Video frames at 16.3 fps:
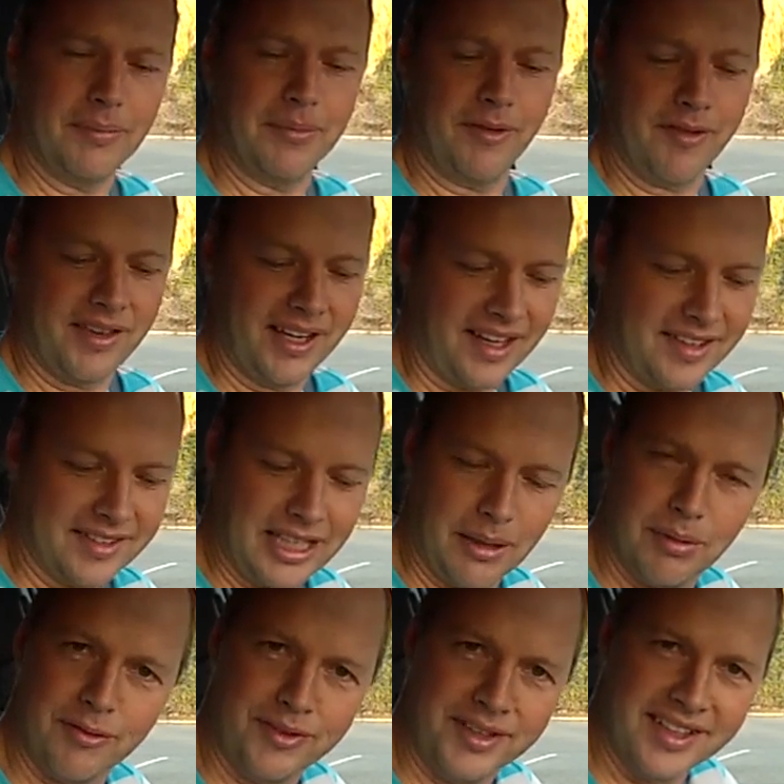up over the last
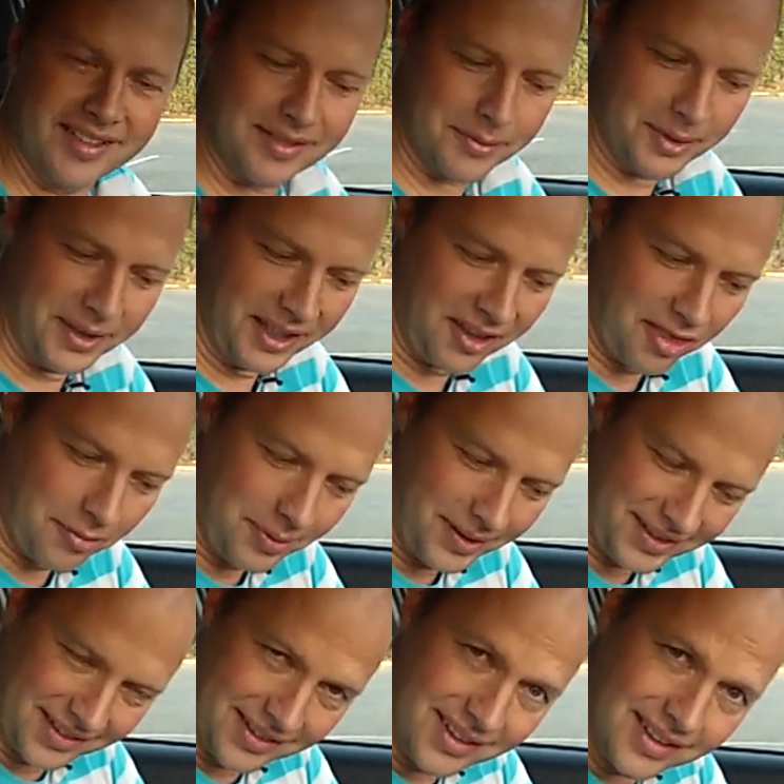couple of years. I'm going to hit the
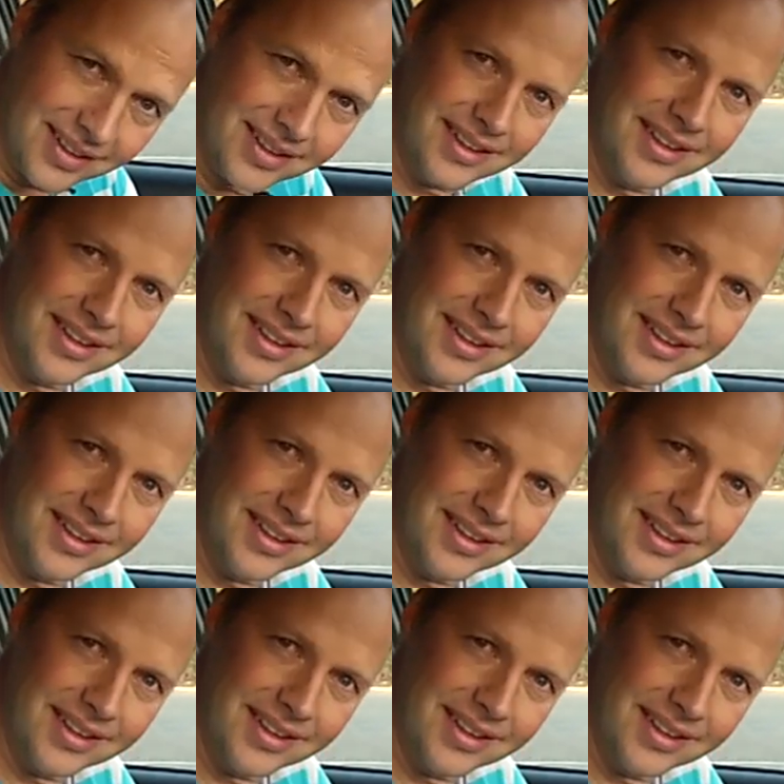button.